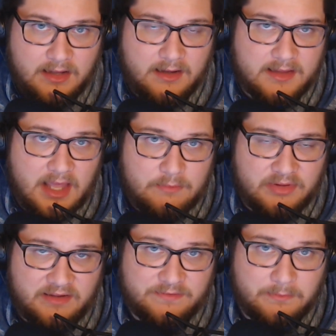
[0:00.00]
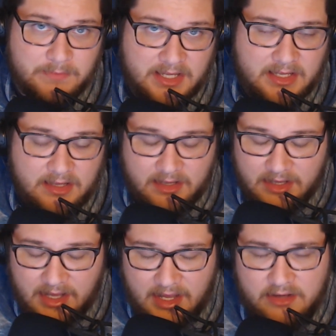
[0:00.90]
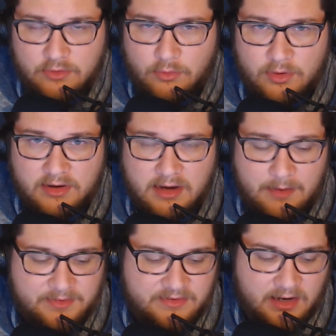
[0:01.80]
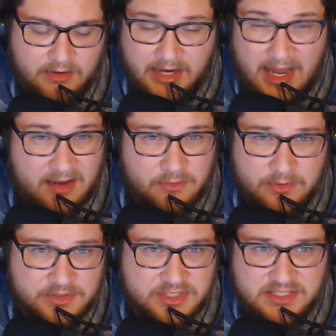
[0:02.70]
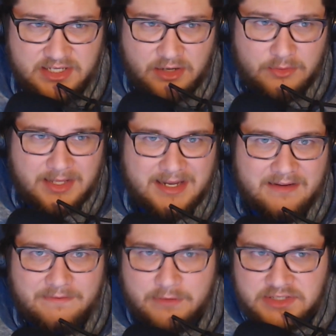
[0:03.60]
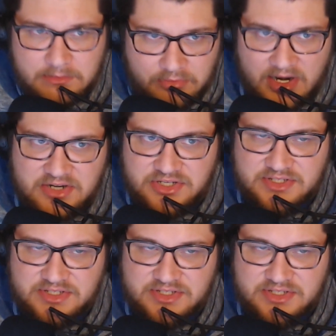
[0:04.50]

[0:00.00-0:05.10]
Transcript: gameplay from me and or commentary and or just, first impressions of